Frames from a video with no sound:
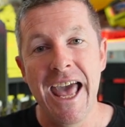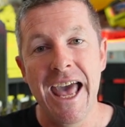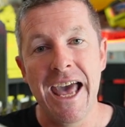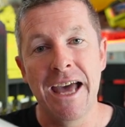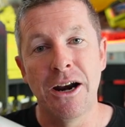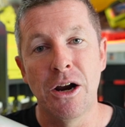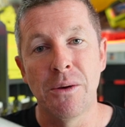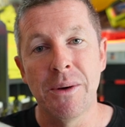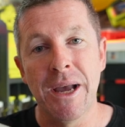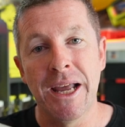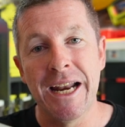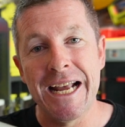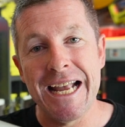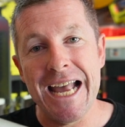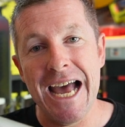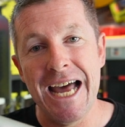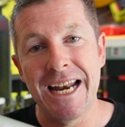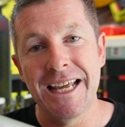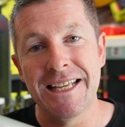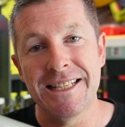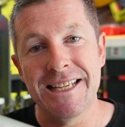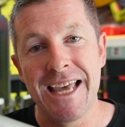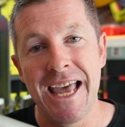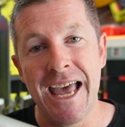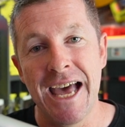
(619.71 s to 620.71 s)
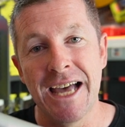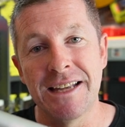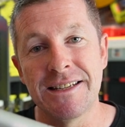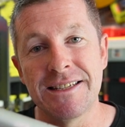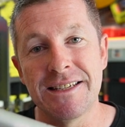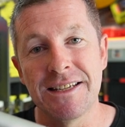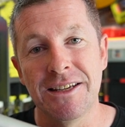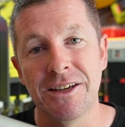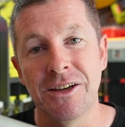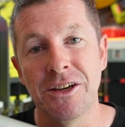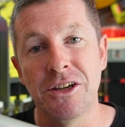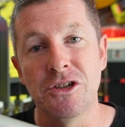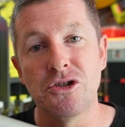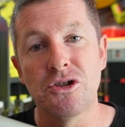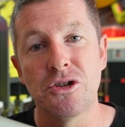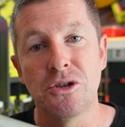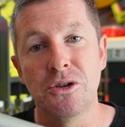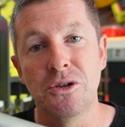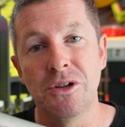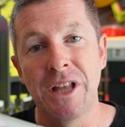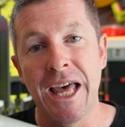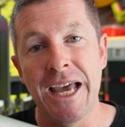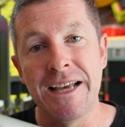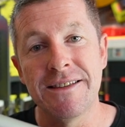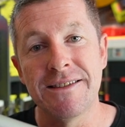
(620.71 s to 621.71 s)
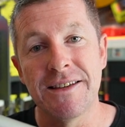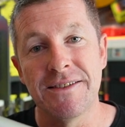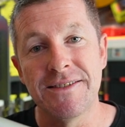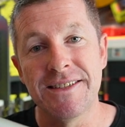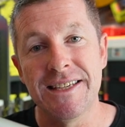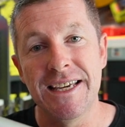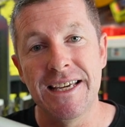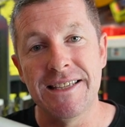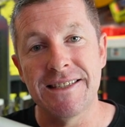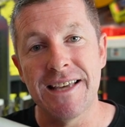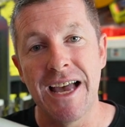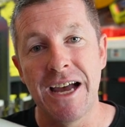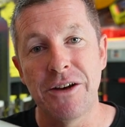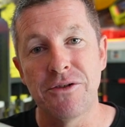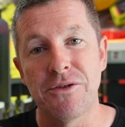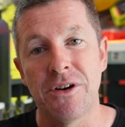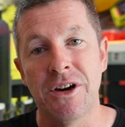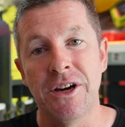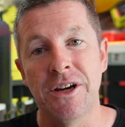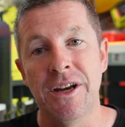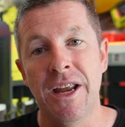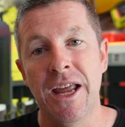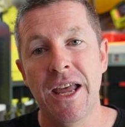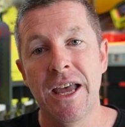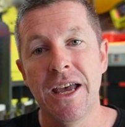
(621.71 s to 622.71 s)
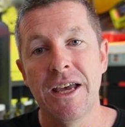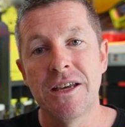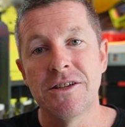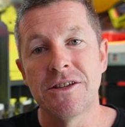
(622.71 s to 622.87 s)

and I'm going to cut it down to two lengths of 600.